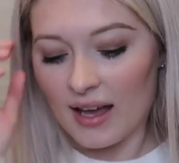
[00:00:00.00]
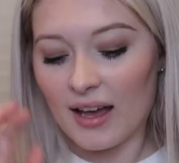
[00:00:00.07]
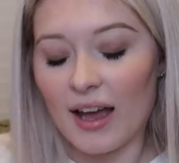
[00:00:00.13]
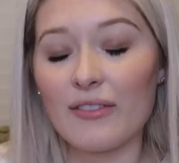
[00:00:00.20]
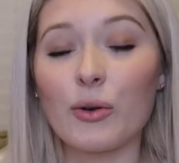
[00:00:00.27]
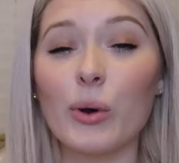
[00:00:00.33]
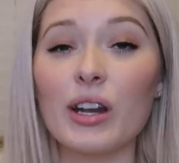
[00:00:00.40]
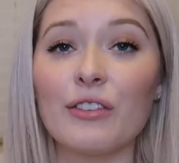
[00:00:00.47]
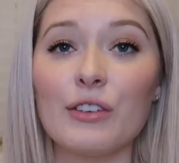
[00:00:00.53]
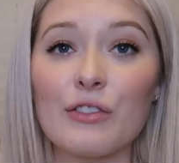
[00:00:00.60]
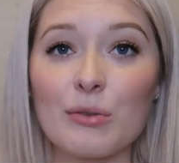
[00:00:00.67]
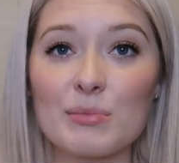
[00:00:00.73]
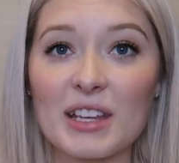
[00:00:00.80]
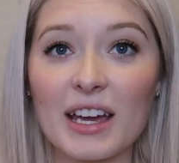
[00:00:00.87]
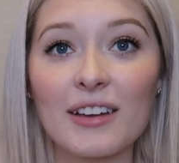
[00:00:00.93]
I have quite a few
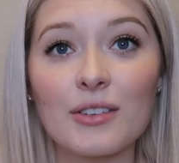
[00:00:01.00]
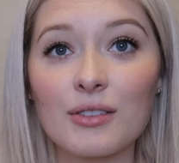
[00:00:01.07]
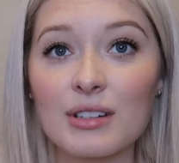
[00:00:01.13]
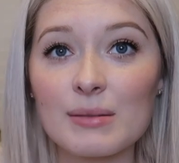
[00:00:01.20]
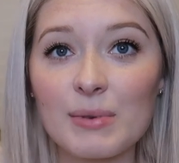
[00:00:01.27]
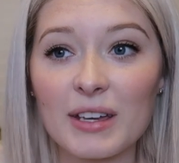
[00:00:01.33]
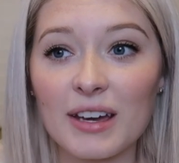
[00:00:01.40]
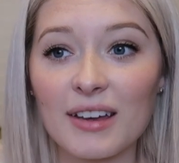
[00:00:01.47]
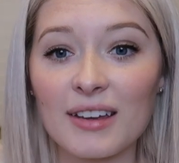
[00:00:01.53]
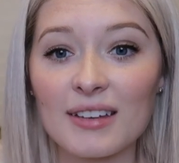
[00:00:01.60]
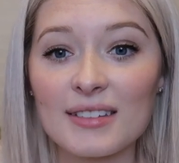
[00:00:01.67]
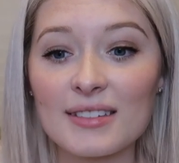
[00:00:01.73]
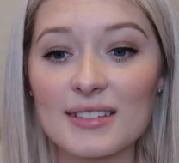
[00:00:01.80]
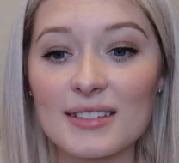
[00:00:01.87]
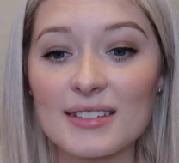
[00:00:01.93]
from Tangled
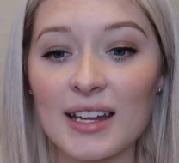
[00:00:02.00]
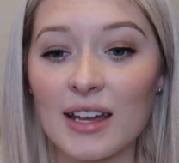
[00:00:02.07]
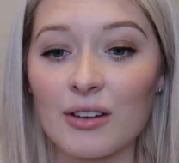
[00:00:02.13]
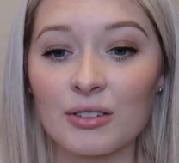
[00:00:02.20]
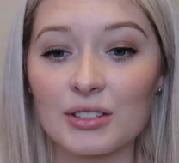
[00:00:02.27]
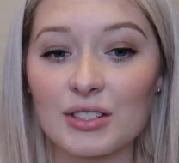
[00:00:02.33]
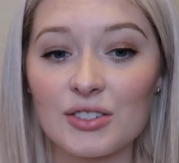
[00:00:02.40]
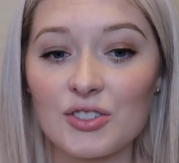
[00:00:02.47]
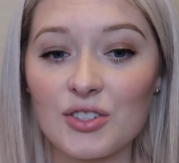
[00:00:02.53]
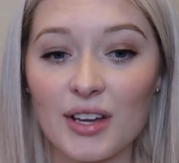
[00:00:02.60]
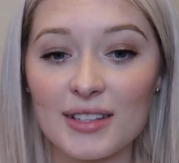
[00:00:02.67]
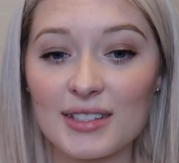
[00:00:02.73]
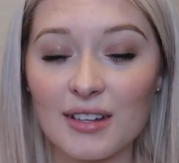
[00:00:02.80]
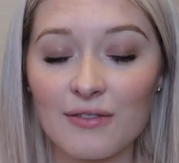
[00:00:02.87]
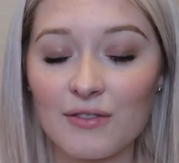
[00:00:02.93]
because Tangled is
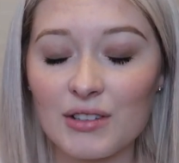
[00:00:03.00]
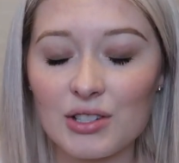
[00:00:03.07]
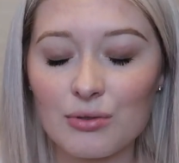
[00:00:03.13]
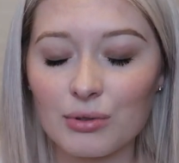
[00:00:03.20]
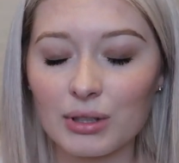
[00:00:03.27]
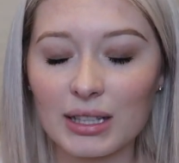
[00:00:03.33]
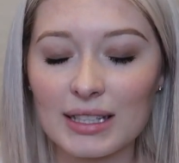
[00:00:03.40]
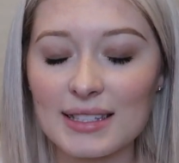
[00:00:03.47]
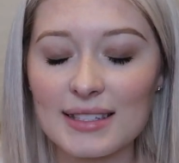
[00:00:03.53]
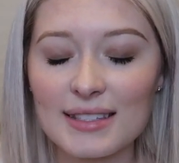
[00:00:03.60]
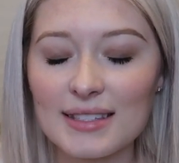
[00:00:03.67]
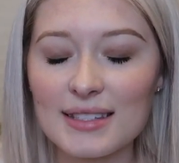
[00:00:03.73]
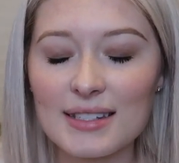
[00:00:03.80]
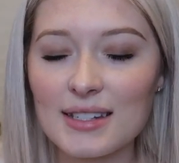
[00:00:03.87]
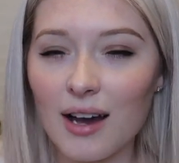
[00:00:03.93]
just a visually
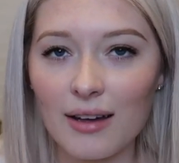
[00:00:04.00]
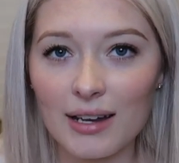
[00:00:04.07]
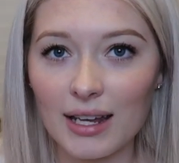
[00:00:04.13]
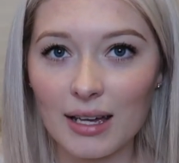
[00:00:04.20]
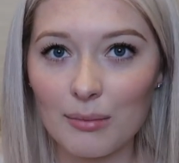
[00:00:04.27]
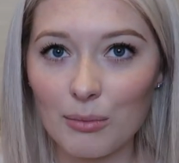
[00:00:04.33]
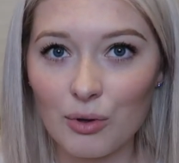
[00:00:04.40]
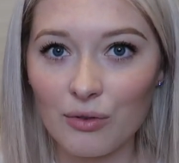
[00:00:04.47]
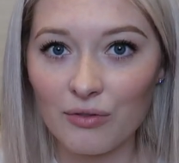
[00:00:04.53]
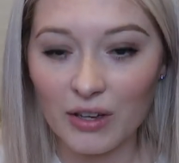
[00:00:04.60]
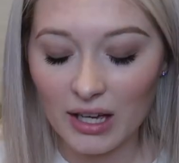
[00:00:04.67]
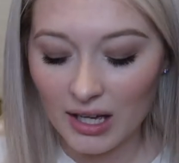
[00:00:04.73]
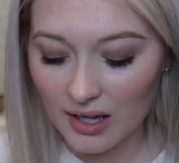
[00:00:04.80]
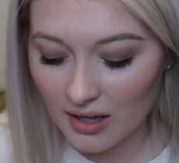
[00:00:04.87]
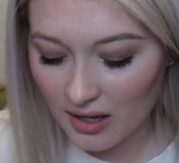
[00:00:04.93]
stunning
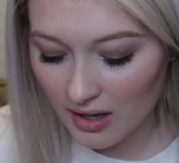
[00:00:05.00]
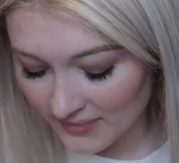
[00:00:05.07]
movie.